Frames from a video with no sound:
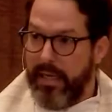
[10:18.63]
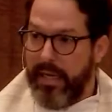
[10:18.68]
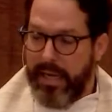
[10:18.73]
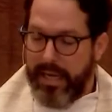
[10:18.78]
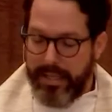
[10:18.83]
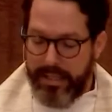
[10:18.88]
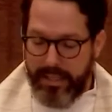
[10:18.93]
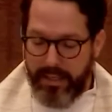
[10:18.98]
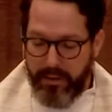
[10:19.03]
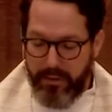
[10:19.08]

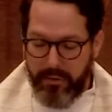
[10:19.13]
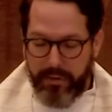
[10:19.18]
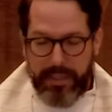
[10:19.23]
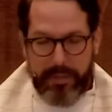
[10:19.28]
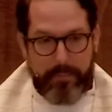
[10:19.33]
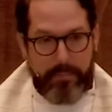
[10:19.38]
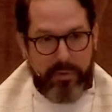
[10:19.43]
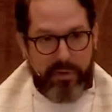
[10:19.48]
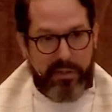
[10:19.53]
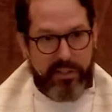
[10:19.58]
And the only
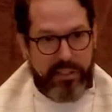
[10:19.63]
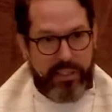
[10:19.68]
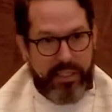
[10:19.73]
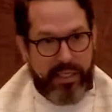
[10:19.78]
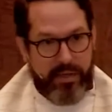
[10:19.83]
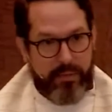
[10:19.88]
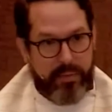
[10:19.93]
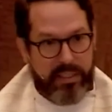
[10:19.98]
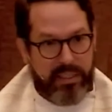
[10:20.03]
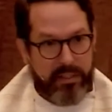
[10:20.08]
person
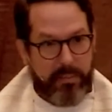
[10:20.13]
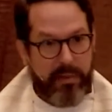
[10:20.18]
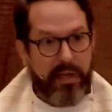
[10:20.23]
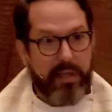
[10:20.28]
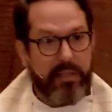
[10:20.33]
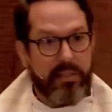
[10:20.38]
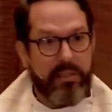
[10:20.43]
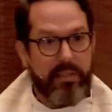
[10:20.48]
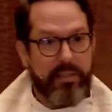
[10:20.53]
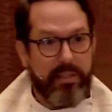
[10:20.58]
he
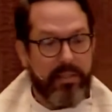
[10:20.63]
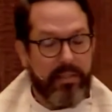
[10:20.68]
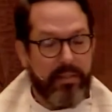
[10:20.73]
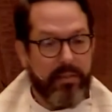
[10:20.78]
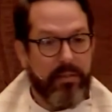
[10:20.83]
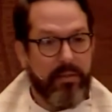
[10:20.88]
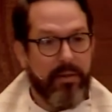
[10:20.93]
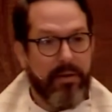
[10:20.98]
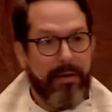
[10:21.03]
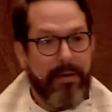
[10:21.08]
responds
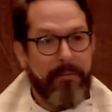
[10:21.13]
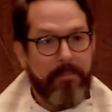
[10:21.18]
to